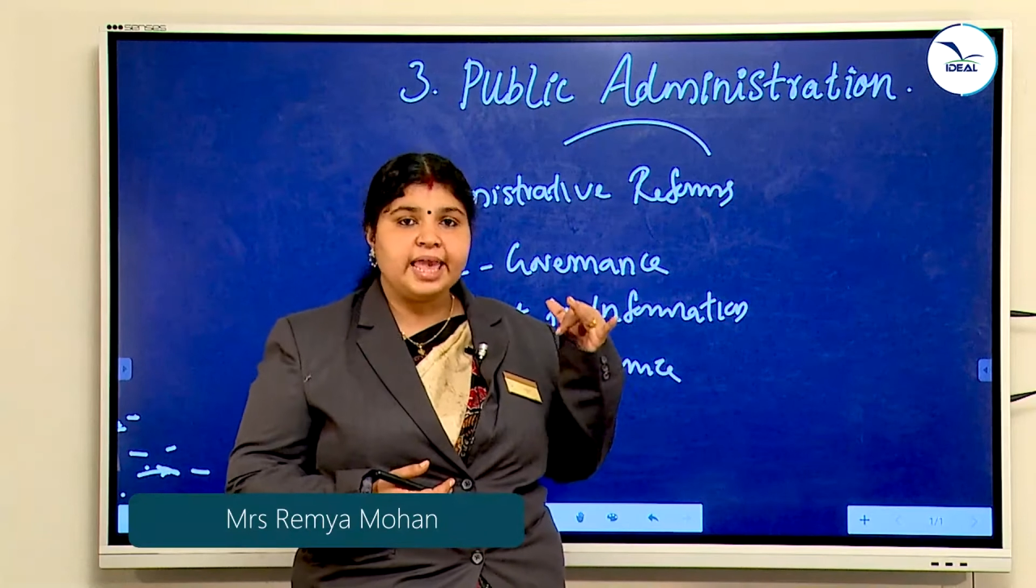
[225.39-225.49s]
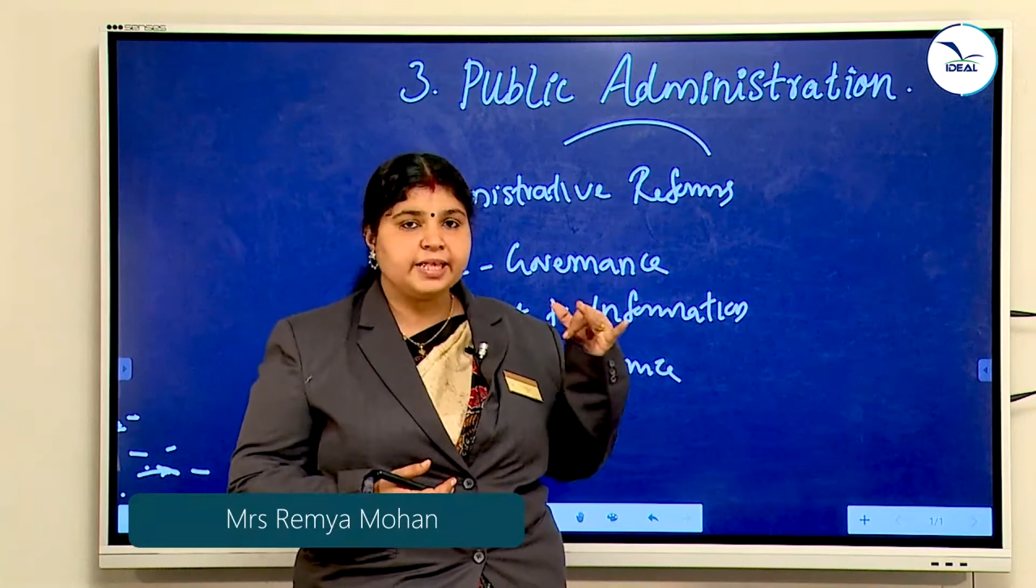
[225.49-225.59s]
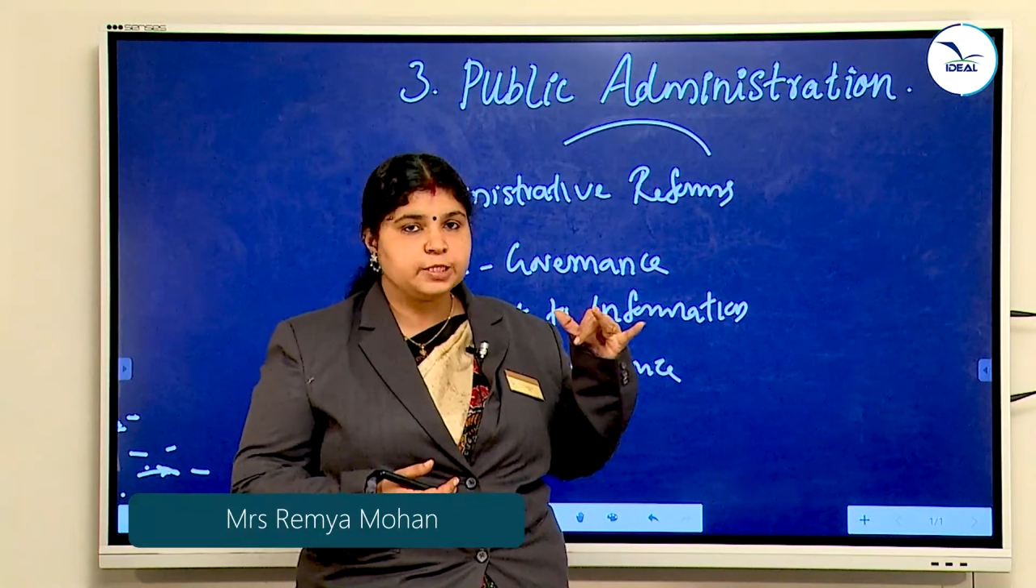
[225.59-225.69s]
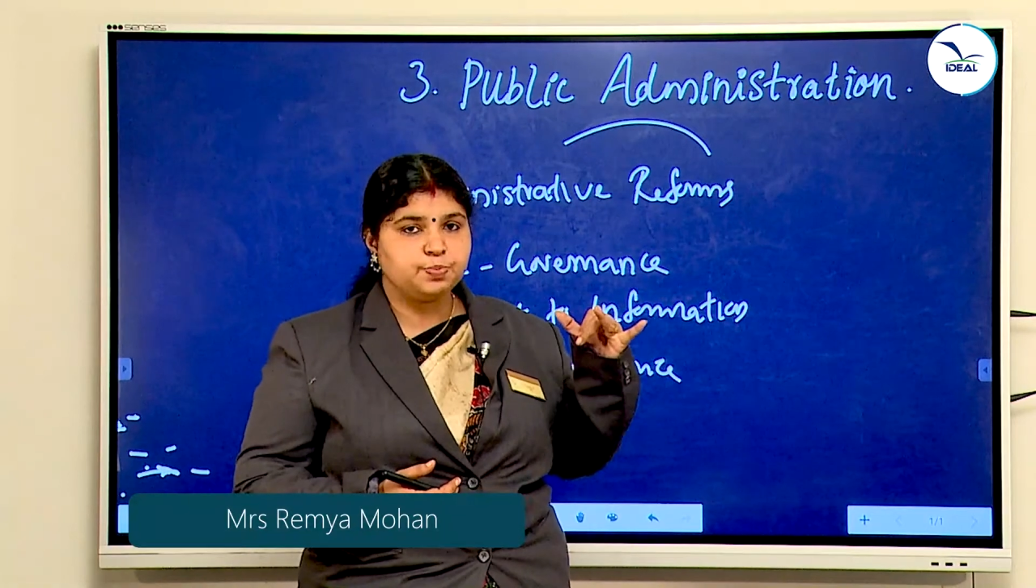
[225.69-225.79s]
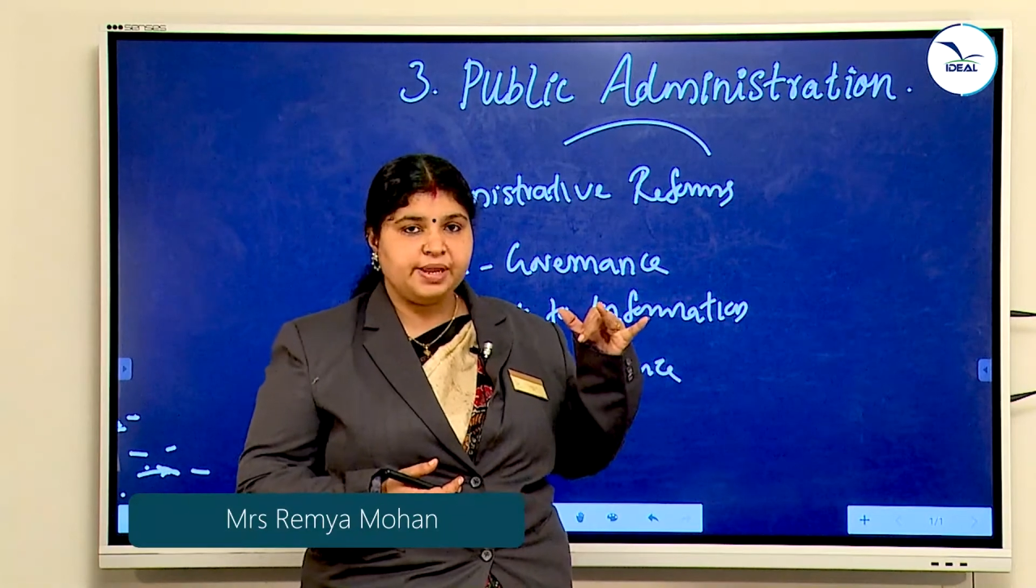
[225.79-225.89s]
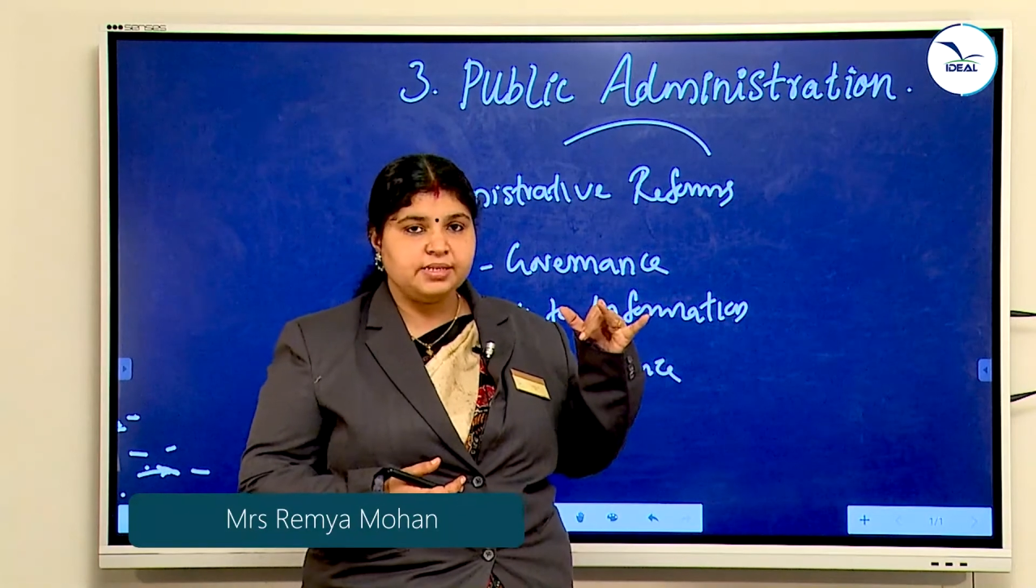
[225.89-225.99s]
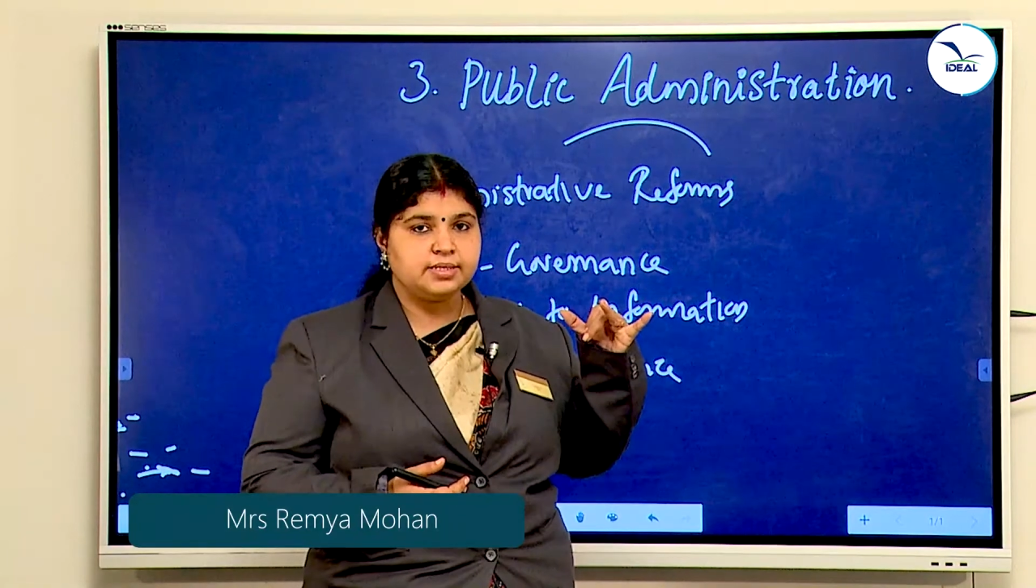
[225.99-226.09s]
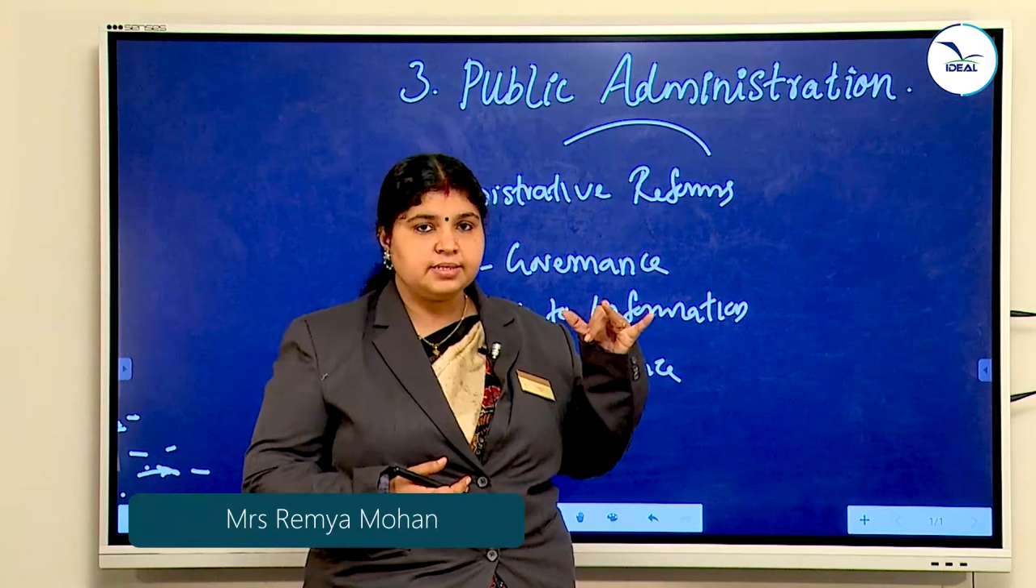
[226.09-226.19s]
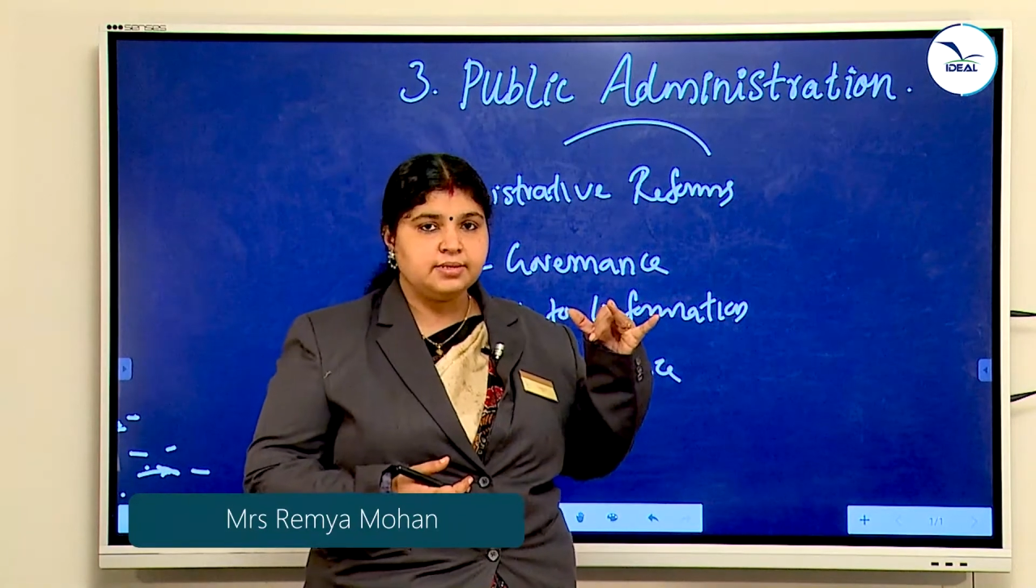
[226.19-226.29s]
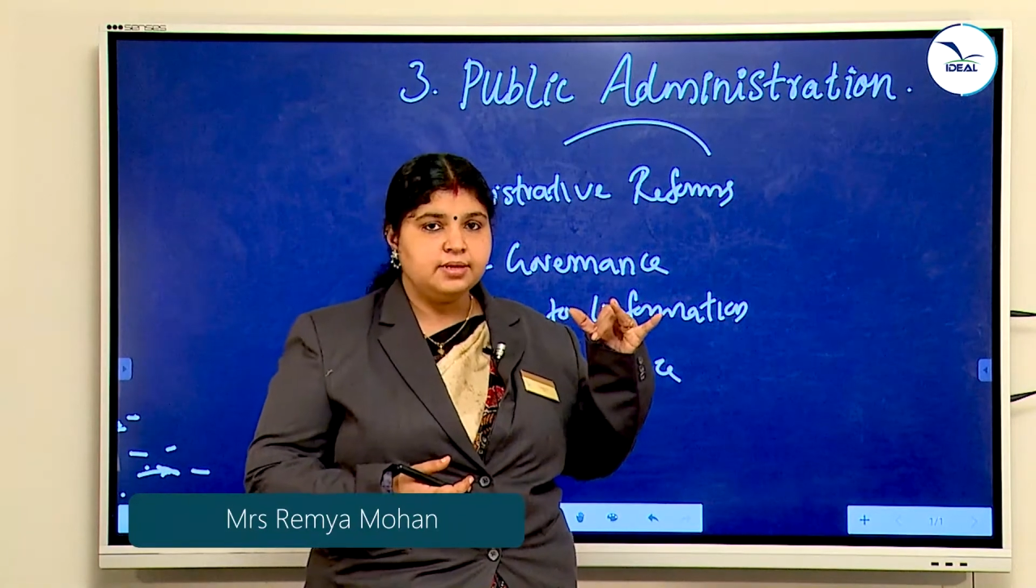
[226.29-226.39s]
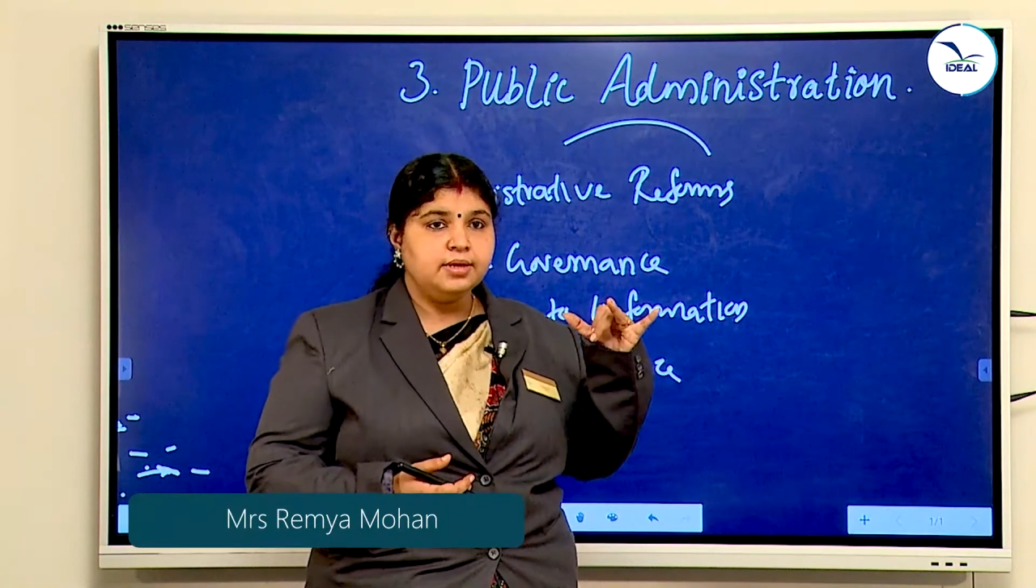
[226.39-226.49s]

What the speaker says: expense,